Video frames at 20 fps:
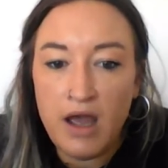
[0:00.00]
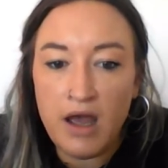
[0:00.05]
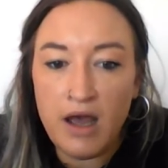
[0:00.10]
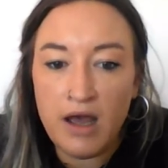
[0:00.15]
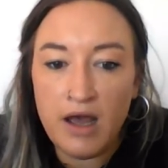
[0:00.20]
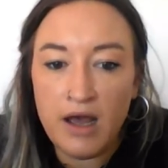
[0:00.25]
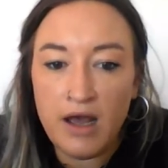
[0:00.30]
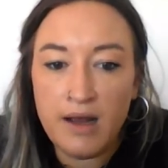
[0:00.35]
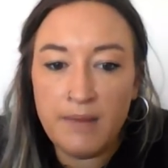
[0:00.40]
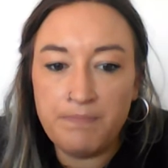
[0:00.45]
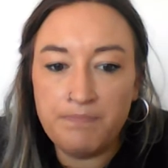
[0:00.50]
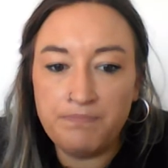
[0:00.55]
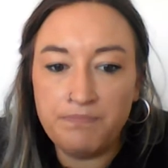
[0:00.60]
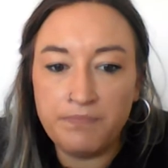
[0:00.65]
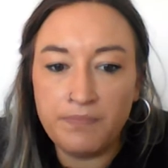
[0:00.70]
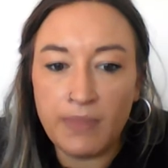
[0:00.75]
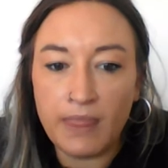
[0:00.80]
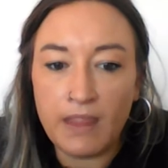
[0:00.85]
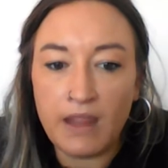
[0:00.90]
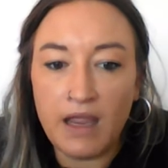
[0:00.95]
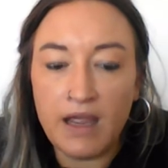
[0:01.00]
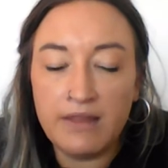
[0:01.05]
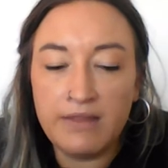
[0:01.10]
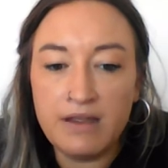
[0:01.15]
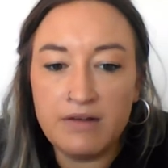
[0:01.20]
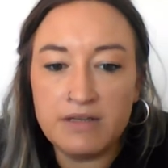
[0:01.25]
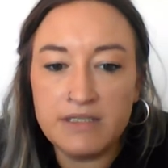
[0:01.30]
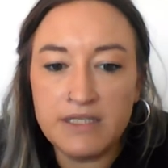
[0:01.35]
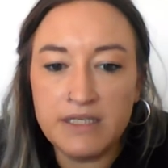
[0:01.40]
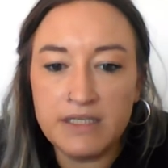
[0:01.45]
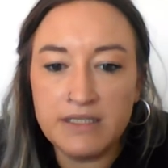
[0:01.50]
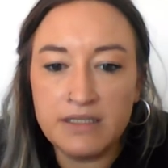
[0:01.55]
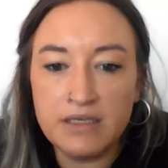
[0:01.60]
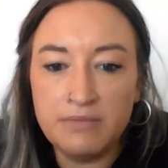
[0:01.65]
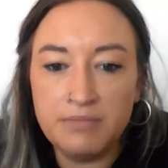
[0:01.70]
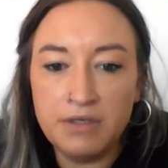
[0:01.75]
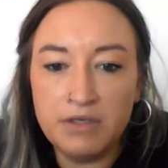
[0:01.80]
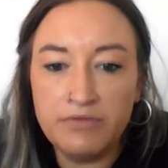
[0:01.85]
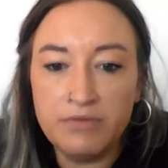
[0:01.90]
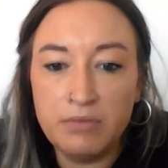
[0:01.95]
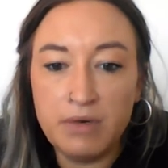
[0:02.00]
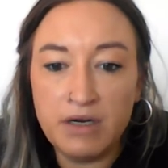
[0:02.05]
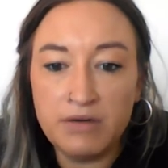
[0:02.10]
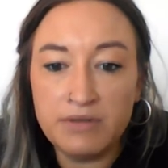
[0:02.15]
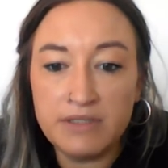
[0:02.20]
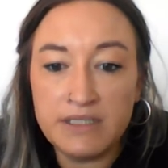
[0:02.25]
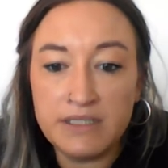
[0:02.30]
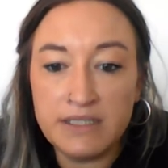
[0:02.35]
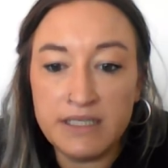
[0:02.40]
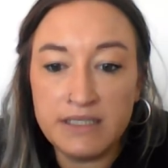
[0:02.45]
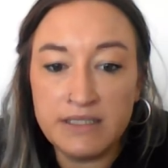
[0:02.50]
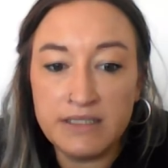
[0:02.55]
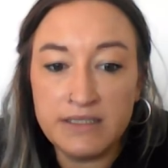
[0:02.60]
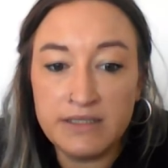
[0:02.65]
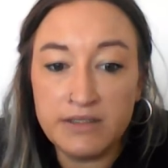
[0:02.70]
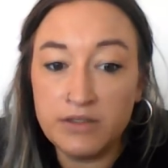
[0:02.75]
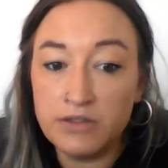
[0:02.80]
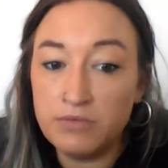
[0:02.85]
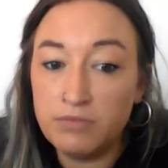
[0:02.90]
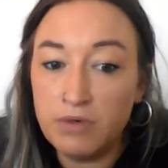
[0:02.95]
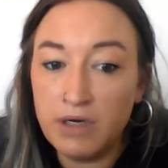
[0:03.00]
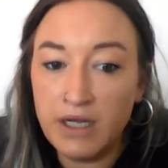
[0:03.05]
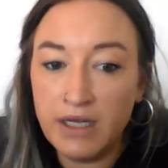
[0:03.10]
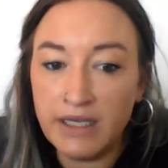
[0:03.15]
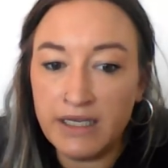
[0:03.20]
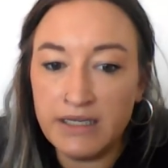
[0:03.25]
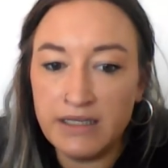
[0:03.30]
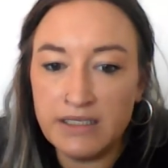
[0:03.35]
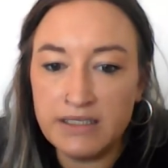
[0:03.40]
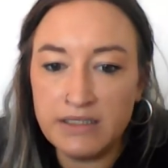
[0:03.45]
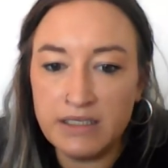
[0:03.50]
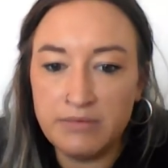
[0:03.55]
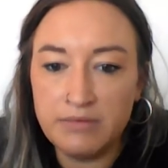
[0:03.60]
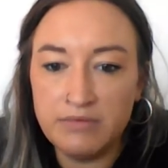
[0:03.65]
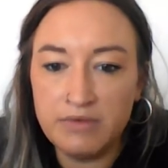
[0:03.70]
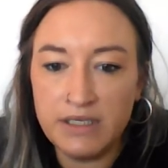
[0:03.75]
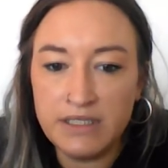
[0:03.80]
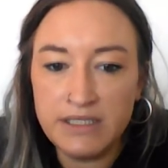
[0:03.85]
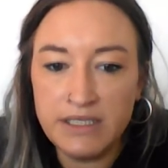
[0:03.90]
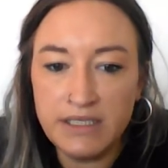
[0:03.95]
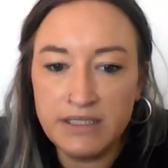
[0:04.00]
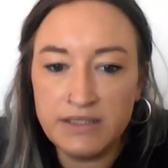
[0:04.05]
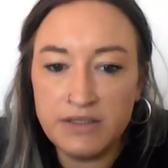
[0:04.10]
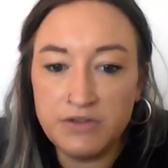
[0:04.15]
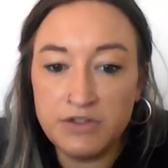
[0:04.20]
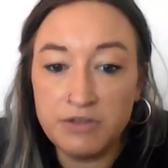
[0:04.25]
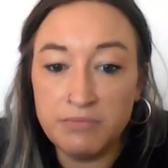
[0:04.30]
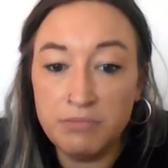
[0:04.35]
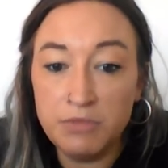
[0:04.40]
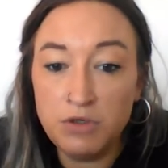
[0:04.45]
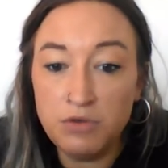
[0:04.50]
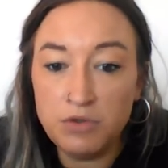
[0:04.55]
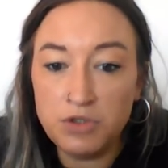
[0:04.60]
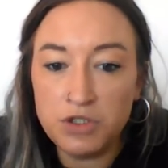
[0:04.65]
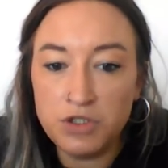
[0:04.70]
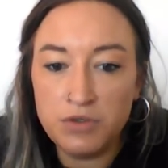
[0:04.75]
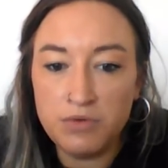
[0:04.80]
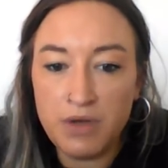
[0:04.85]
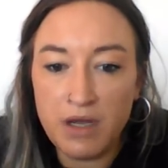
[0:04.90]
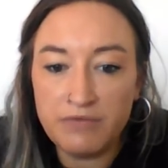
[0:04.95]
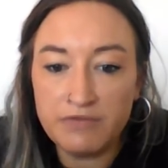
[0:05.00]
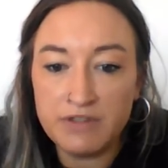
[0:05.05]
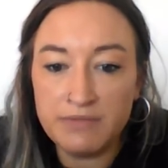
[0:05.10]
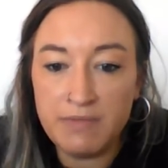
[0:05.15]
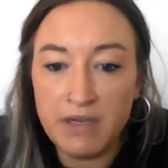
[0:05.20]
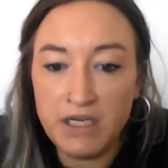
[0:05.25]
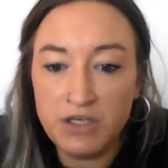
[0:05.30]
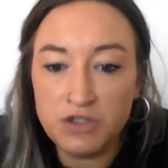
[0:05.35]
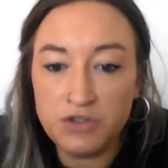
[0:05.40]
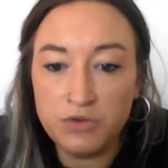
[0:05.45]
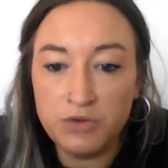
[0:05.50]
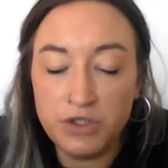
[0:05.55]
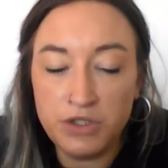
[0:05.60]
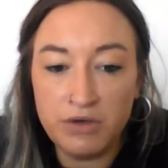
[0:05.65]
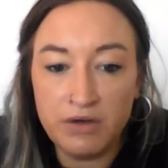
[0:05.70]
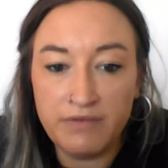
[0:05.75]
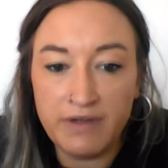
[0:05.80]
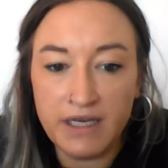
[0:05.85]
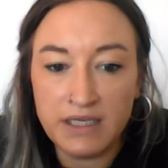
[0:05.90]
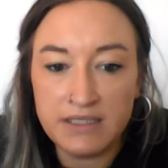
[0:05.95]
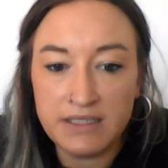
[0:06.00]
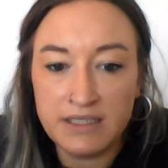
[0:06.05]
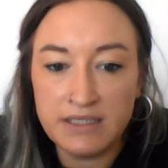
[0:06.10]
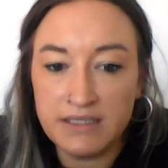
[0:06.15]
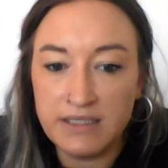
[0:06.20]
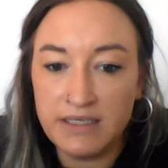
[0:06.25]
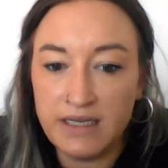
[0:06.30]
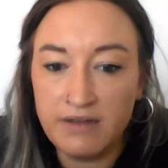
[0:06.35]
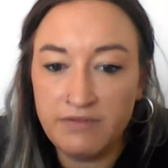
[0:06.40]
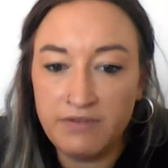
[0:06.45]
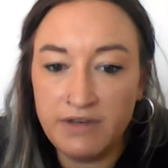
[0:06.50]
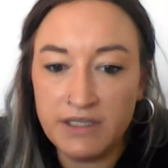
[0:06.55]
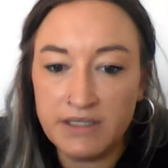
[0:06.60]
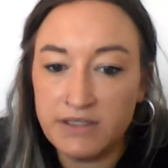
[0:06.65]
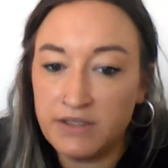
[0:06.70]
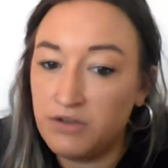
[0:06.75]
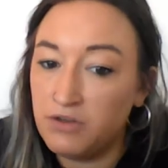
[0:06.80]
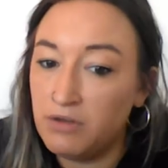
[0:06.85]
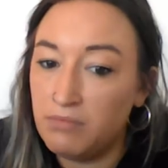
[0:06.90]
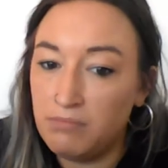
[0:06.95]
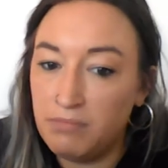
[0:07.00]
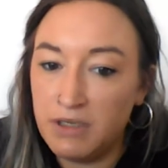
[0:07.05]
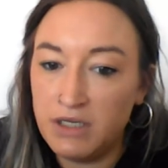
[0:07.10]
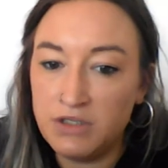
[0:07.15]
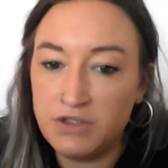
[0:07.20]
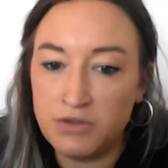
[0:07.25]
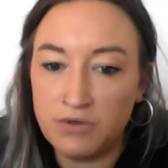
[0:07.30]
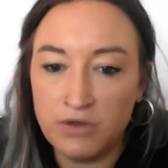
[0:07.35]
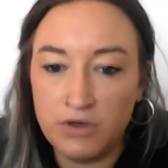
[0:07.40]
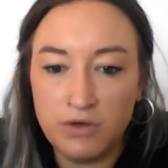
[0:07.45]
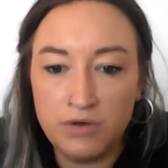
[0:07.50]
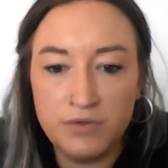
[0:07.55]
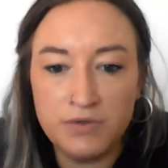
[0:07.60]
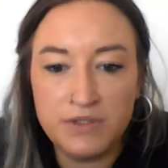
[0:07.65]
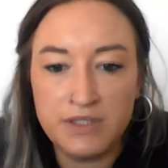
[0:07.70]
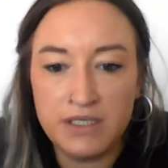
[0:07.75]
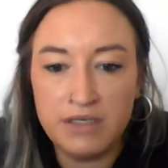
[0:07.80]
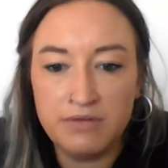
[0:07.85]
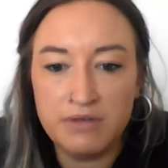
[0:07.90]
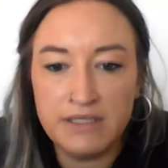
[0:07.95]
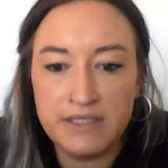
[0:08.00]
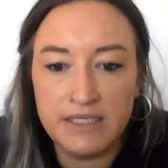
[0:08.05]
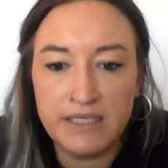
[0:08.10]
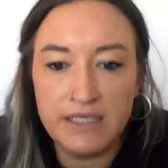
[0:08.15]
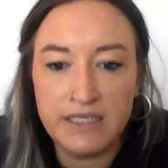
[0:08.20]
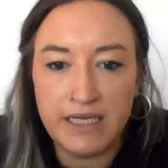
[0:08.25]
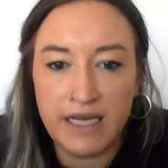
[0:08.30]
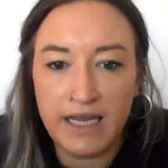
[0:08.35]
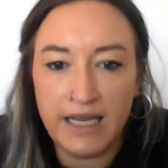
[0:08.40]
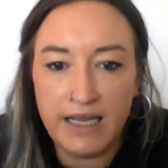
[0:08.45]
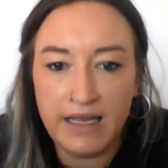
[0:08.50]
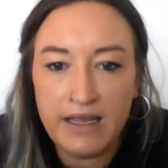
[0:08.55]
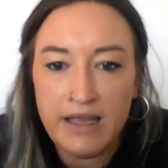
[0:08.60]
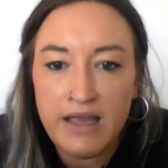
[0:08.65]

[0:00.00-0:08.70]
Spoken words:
And there is an example of a well-written sentence that could work in this type of writing. So to mooch, you have to make sure you have access to Netflix so you can binge on a whole series in a day.